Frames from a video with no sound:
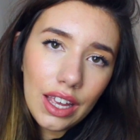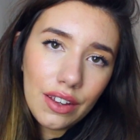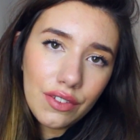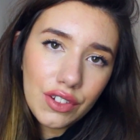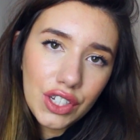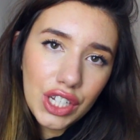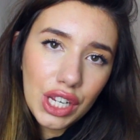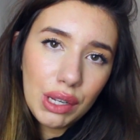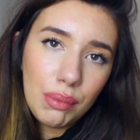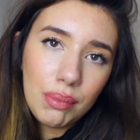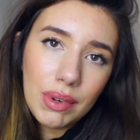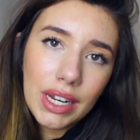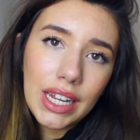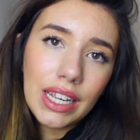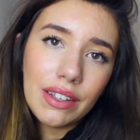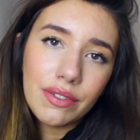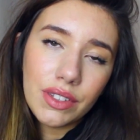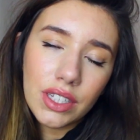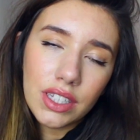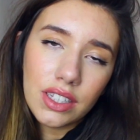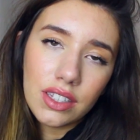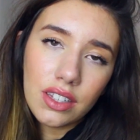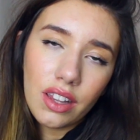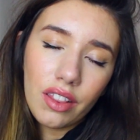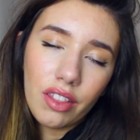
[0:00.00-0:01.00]
if she
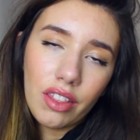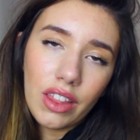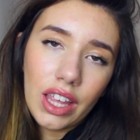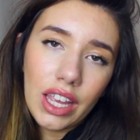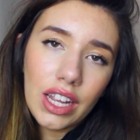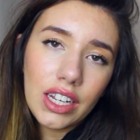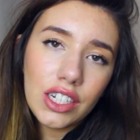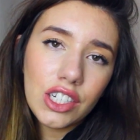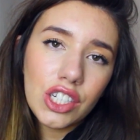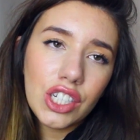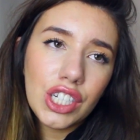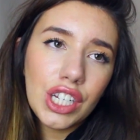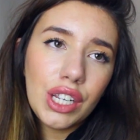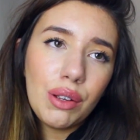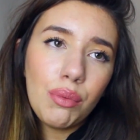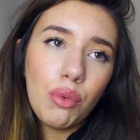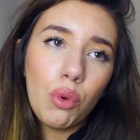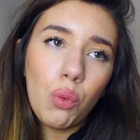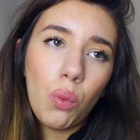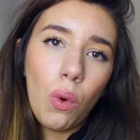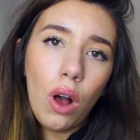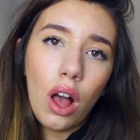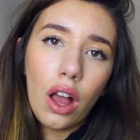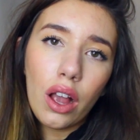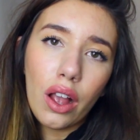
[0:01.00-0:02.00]
believes in something, she
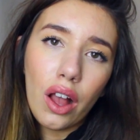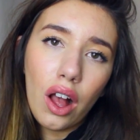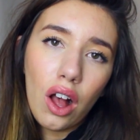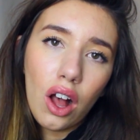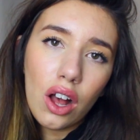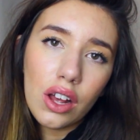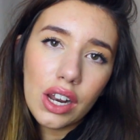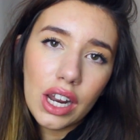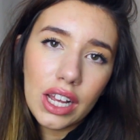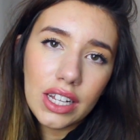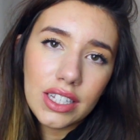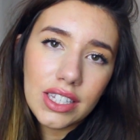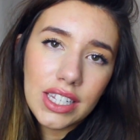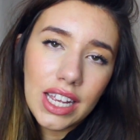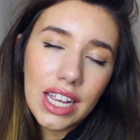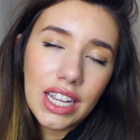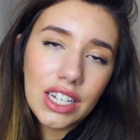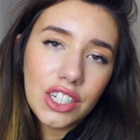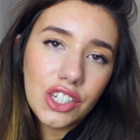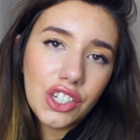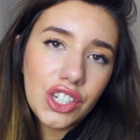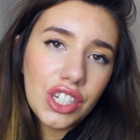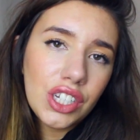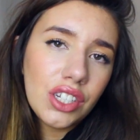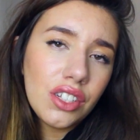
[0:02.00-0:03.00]
will work hard at it,
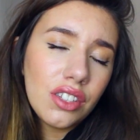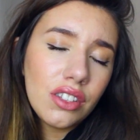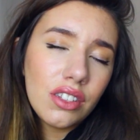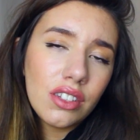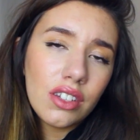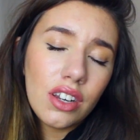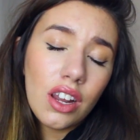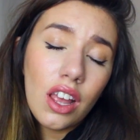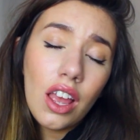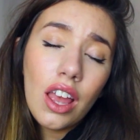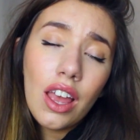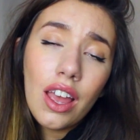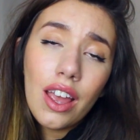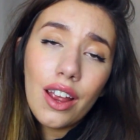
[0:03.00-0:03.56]
and she doesn't